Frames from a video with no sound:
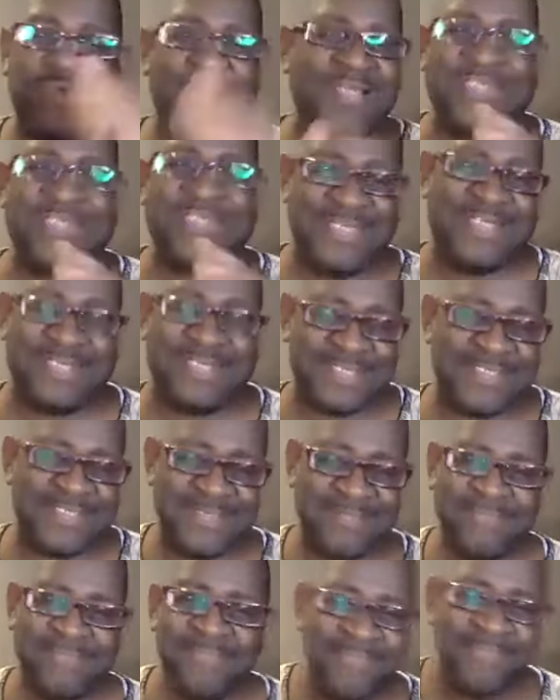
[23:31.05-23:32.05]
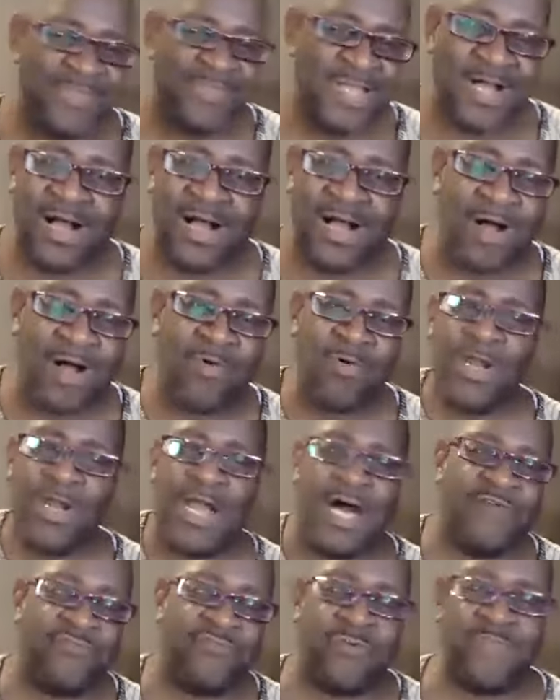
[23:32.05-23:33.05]
Watch this. I'm, I'm going to
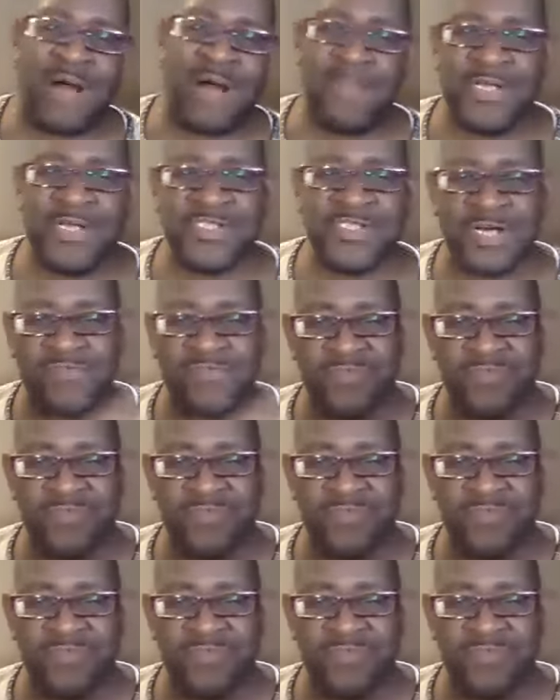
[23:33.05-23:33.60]
laugh all by myself.